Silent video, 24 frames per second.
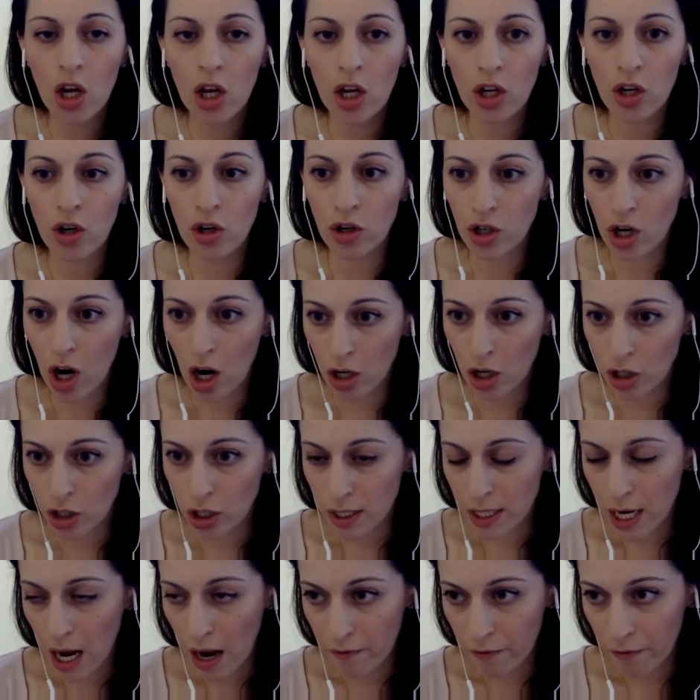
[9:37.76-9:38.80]
your doctor's
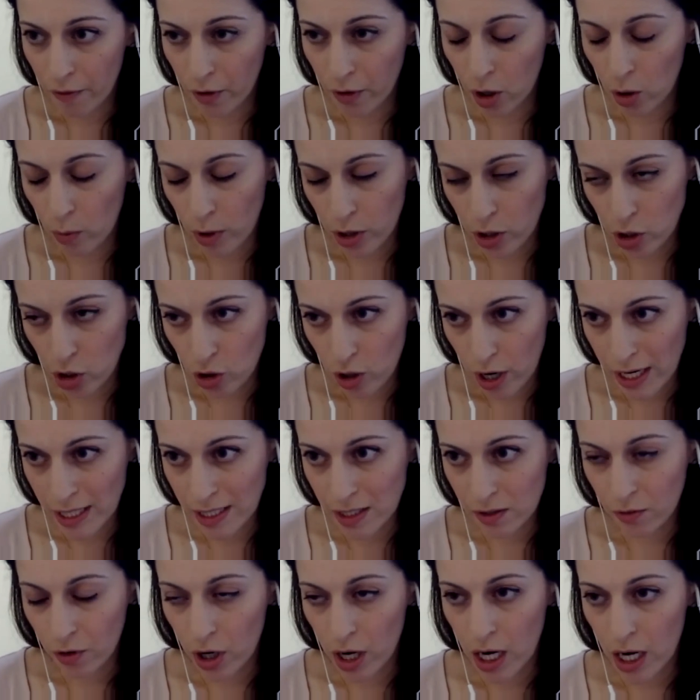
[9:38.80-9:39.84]
comfort with
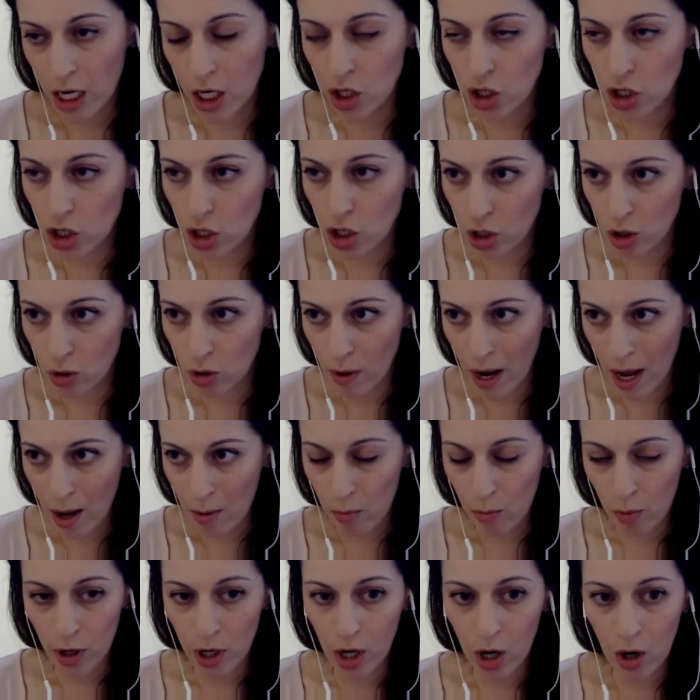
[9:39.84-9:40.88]
transferring 2
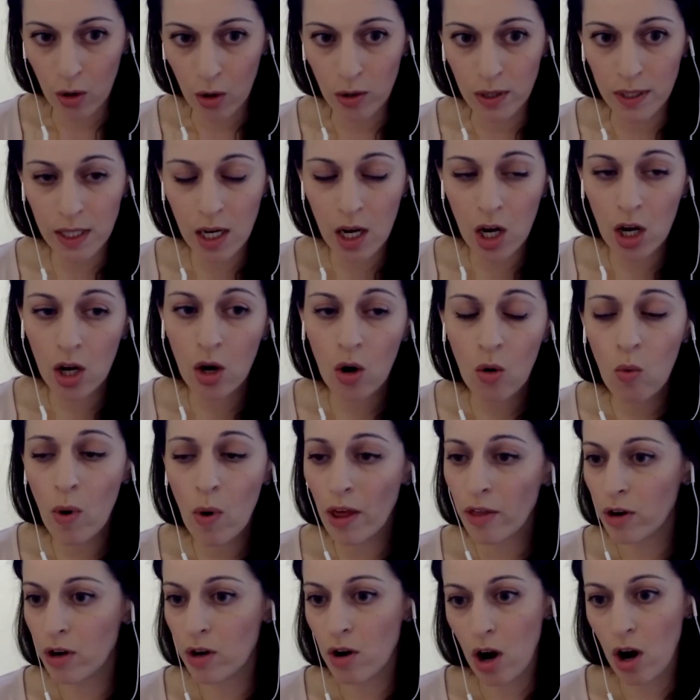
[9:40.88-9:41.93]
embryos,
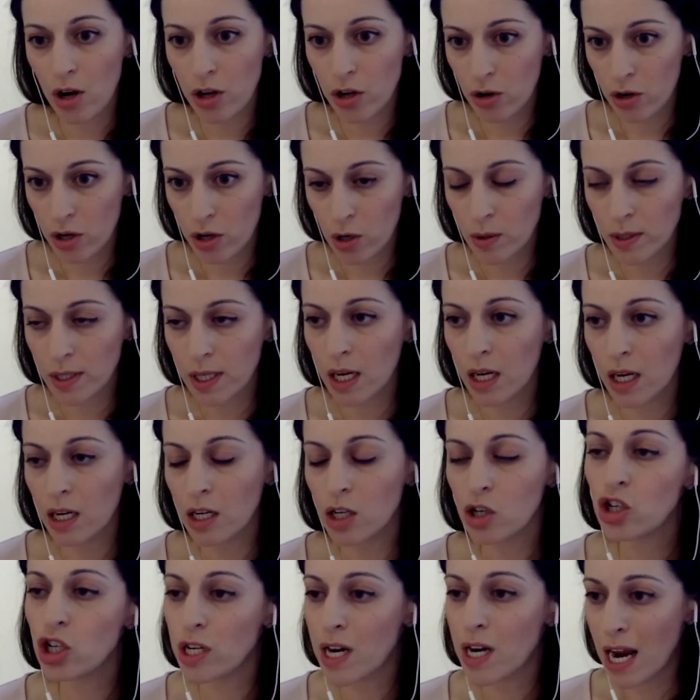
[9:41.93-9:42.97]
whether or not you're using
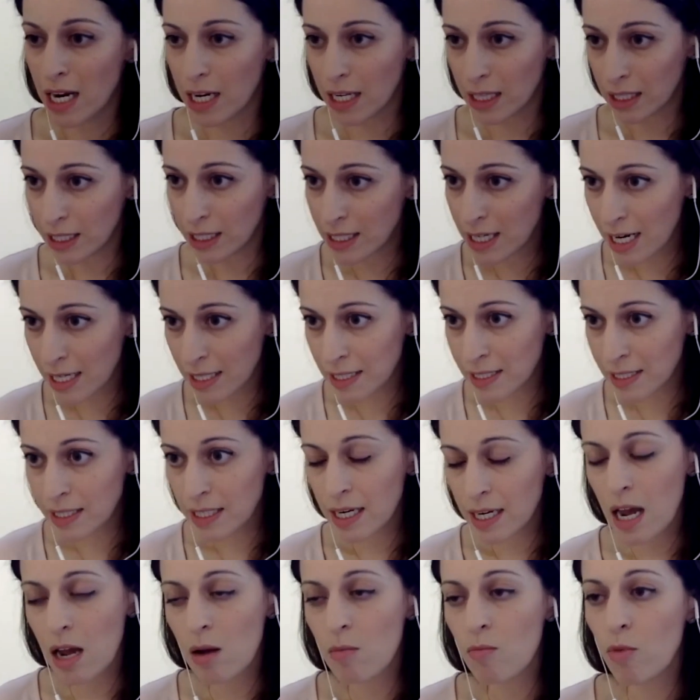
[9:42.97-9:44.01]
genetically tested
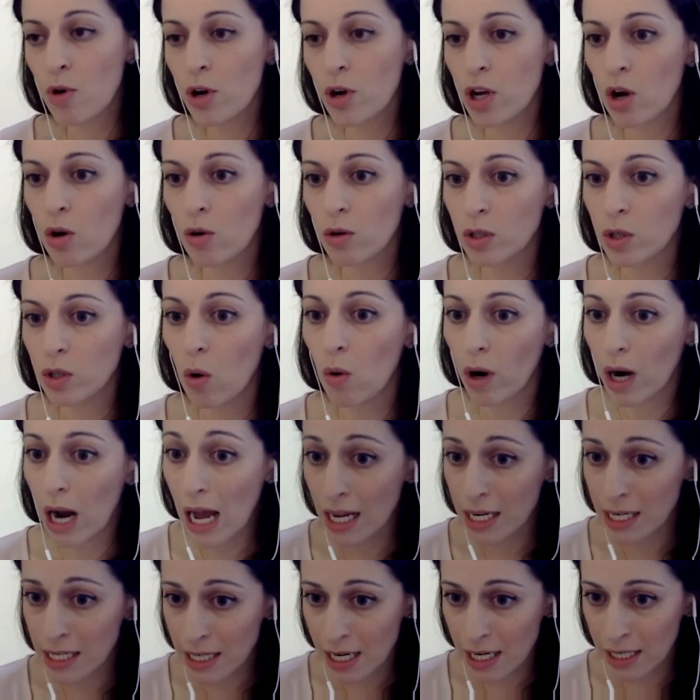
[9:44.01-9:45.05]
embryos or
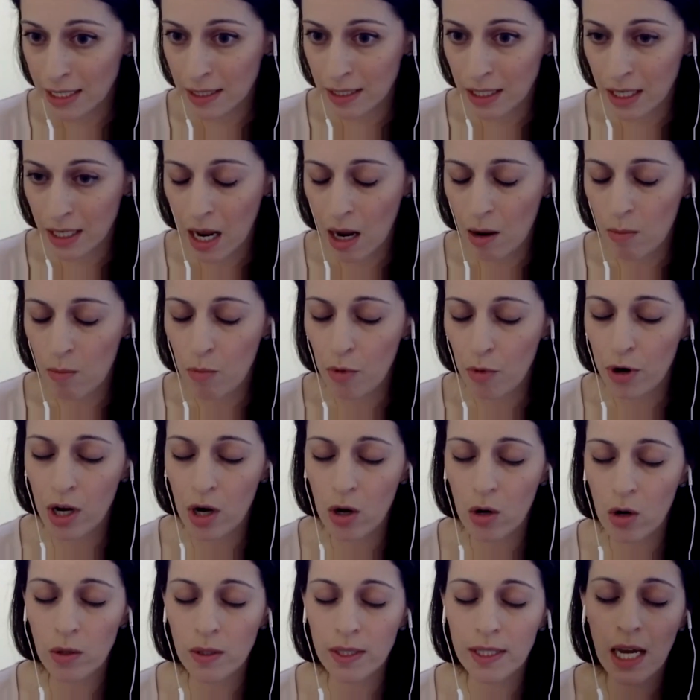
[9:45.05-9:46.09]
untested
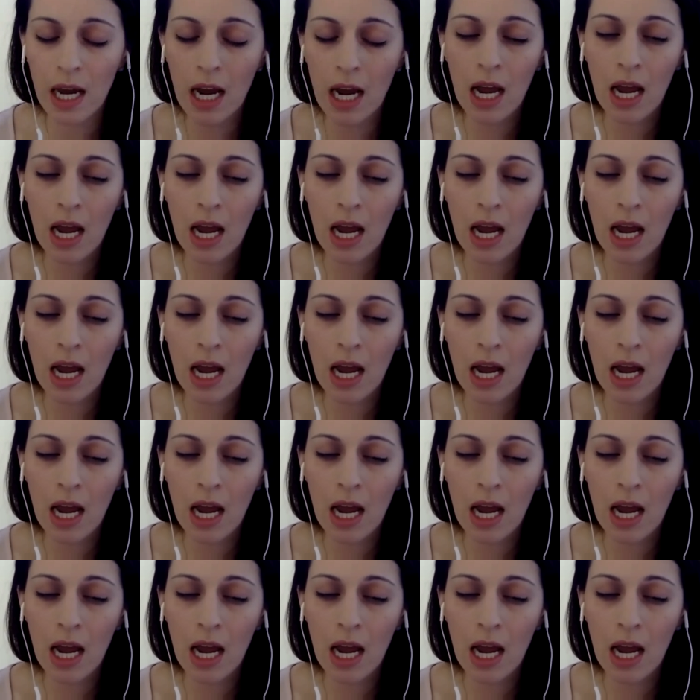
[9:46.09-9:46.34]
embryos,